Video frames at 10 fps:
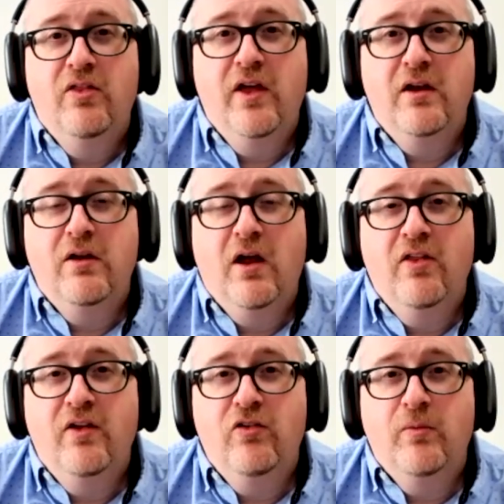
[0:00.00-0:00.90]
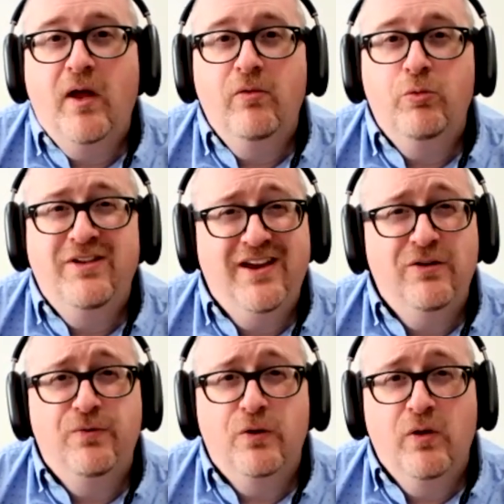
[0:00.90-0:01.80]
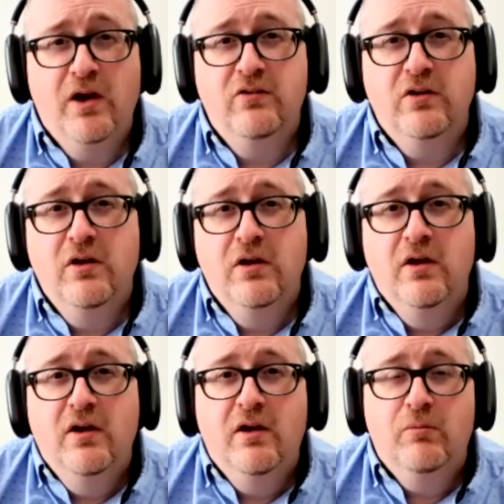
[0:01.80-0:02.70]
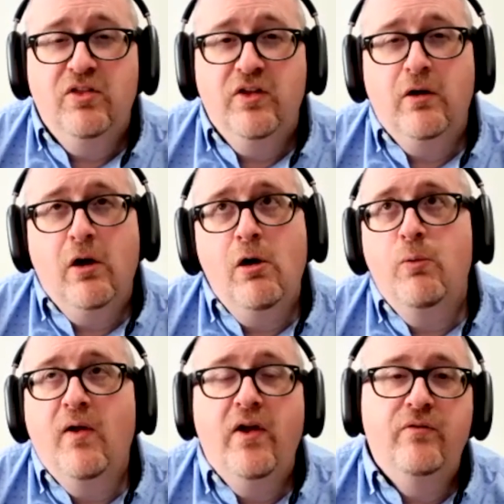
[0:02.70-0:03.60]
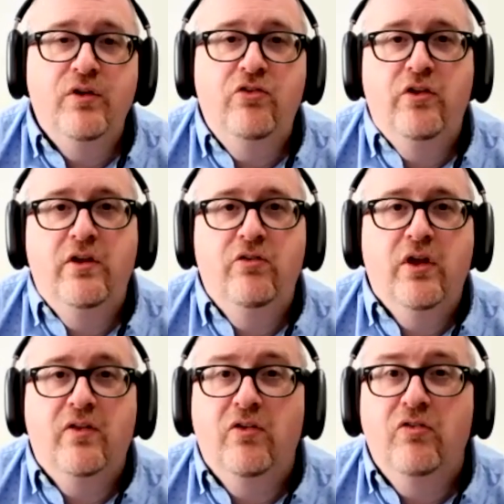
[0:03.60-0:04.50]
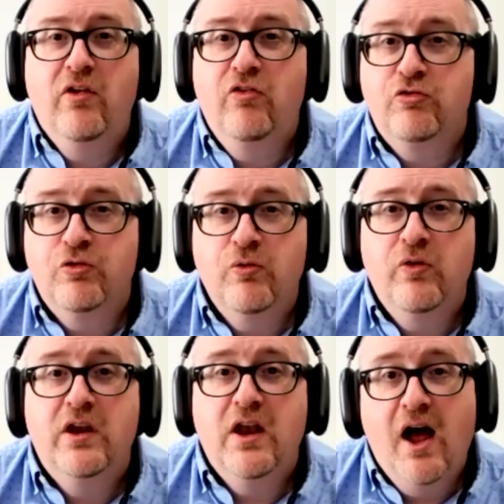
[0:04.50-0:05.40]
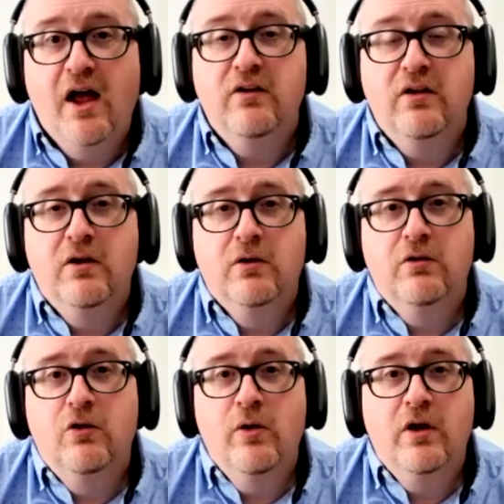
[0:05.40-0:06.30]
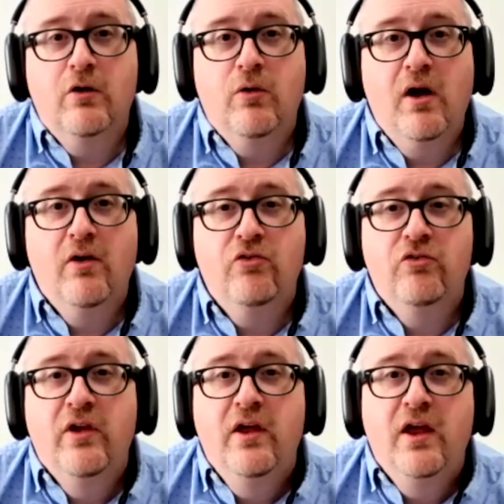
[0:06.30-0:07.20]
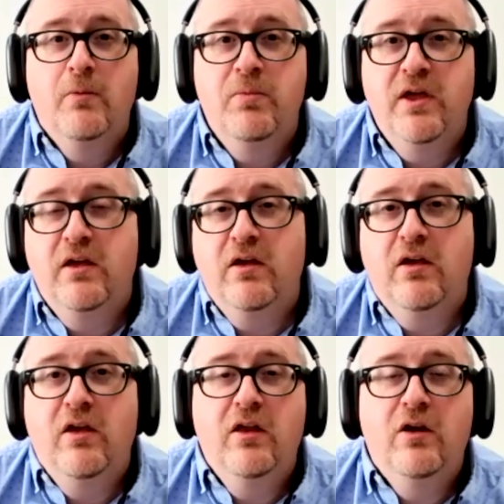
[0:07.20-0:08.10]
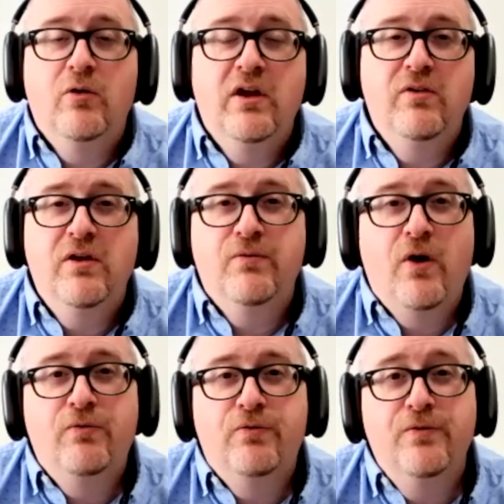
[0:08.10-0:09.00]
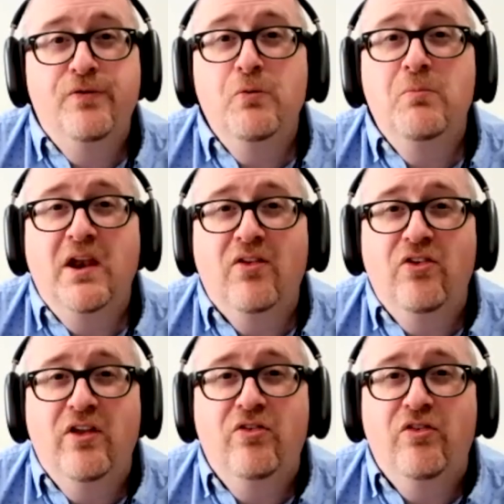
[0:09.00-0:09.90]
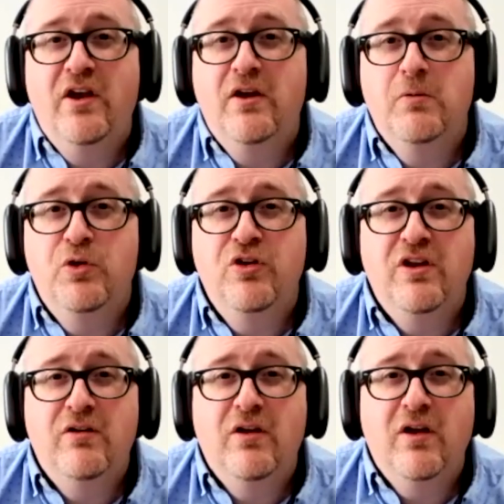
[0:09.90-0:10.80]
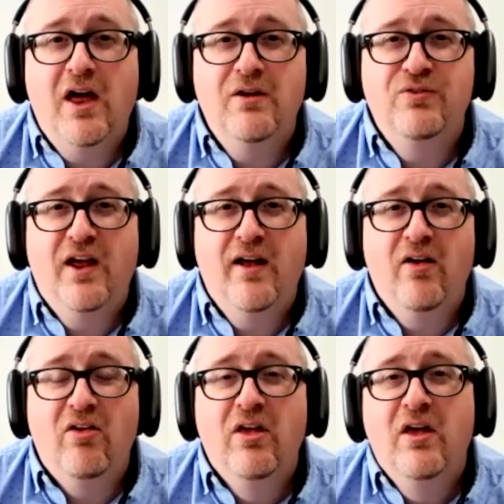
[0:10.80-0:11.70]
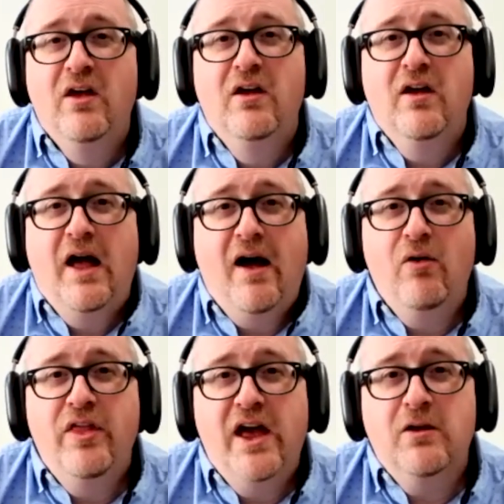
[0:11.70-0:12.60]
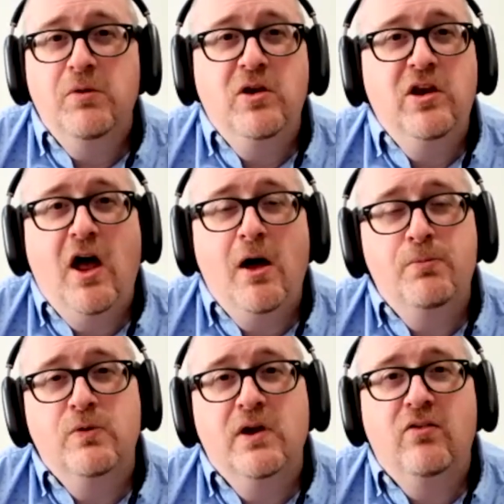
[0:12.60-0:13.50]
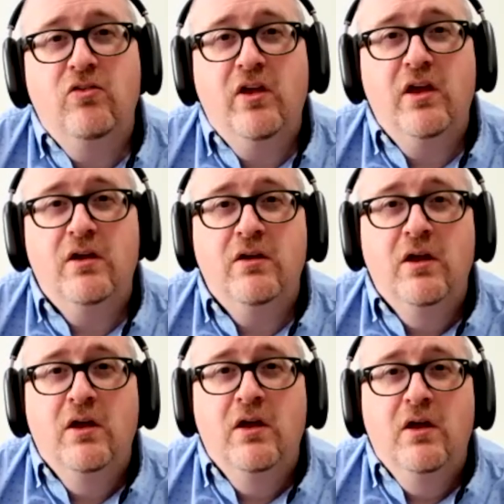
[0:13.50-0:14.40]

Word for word: that I think sometimes we take it for granted and we think, oh, well, every city's like this. It's truly not. You know, going across and being, you know, even involved for a few minutes inside a community, you can kind of tell how that community operates. And